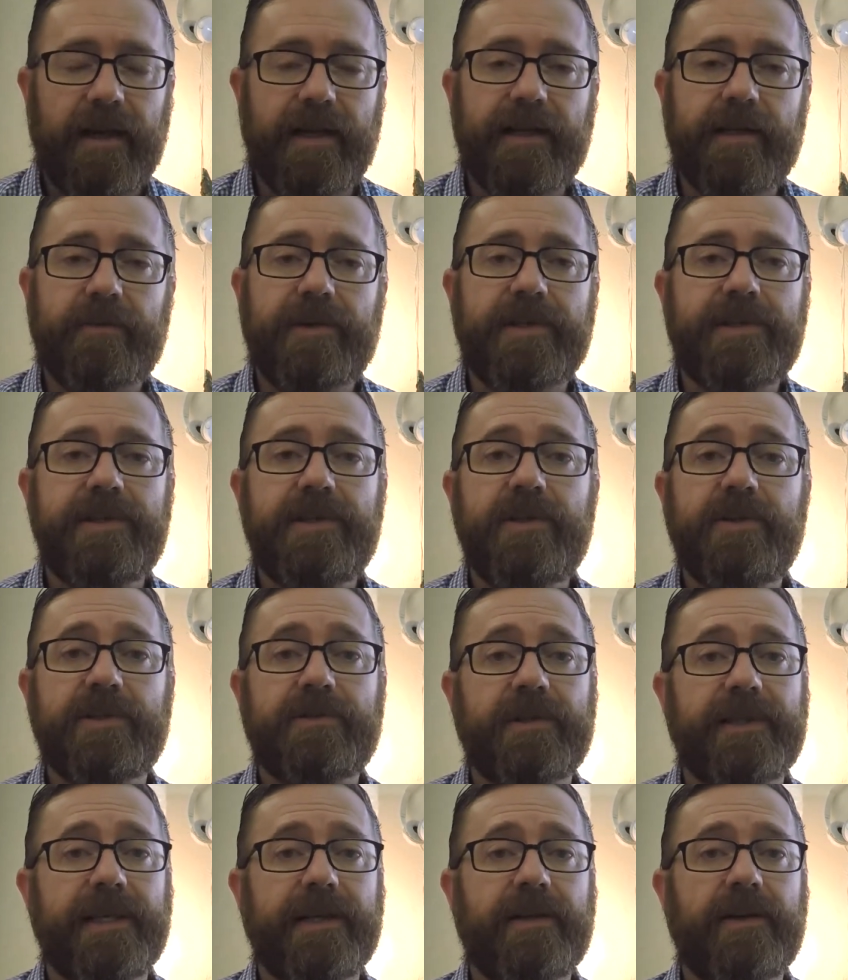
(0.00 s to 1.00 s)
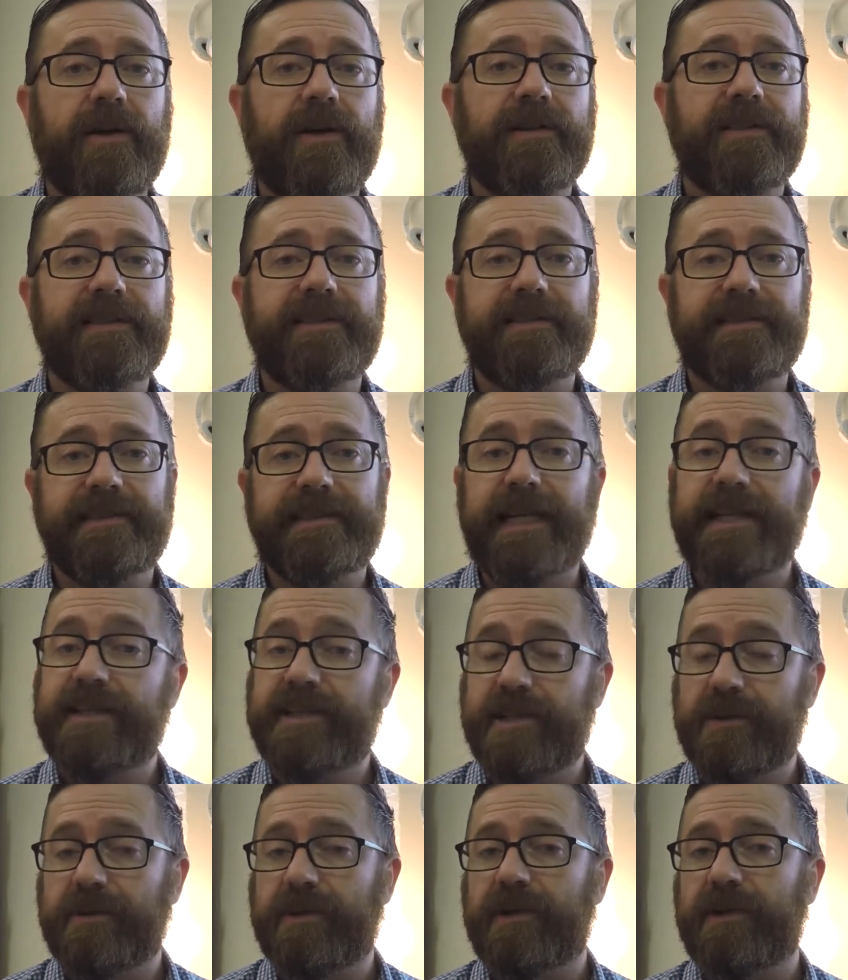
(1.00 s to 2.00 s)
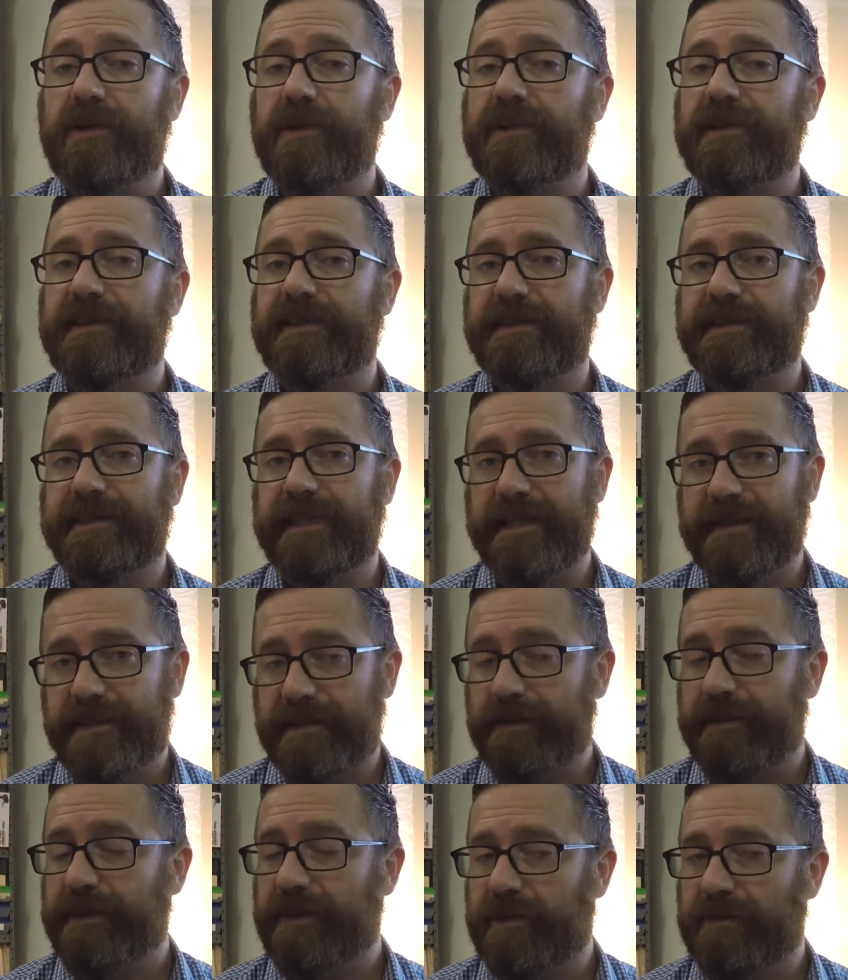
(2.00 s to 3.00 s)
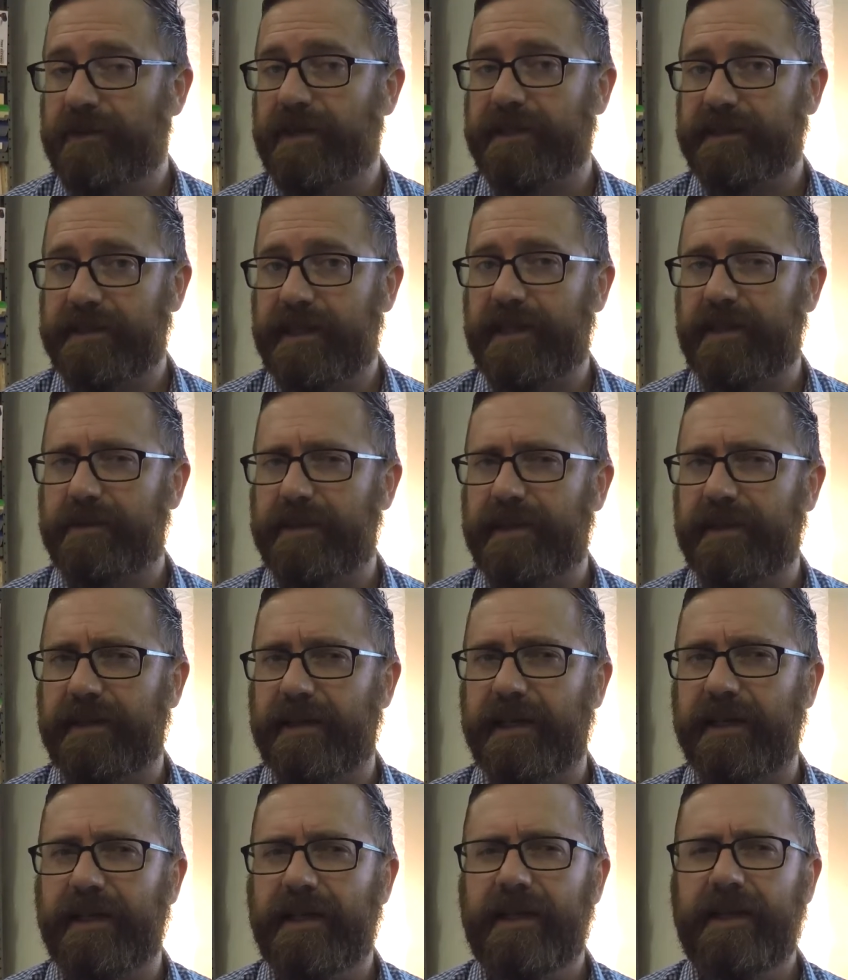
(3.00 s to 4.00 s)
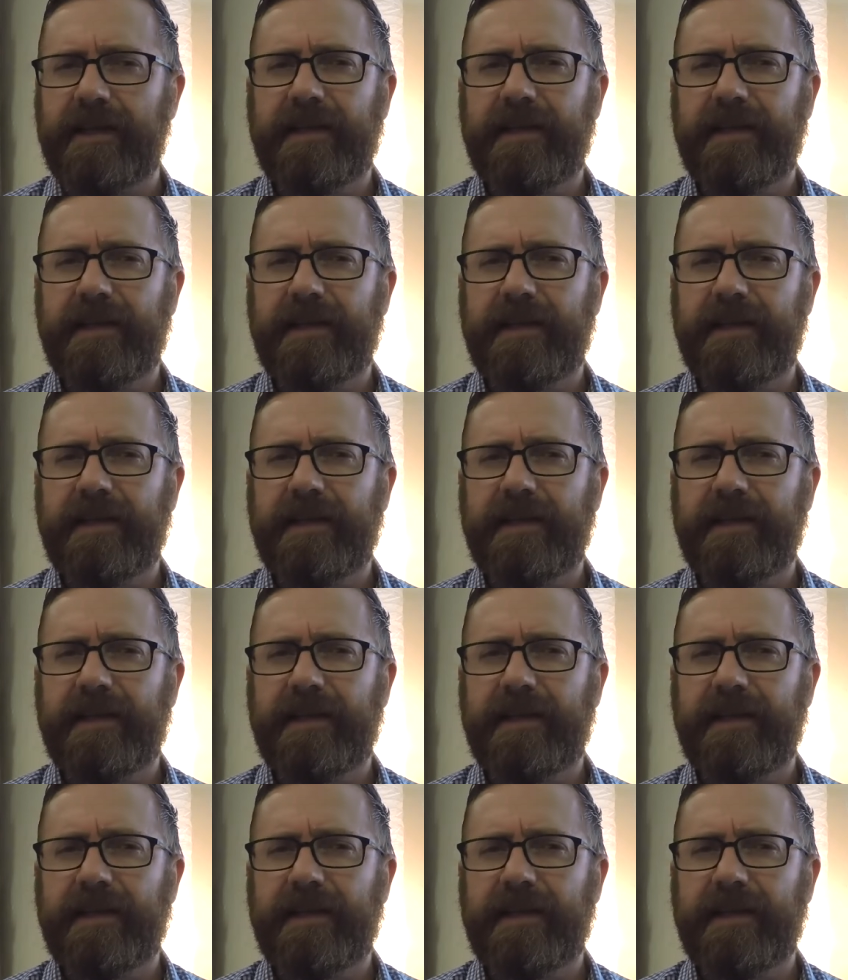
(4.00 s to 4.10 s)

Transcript: Number 2 is what they call sensual or sensory overexcitability.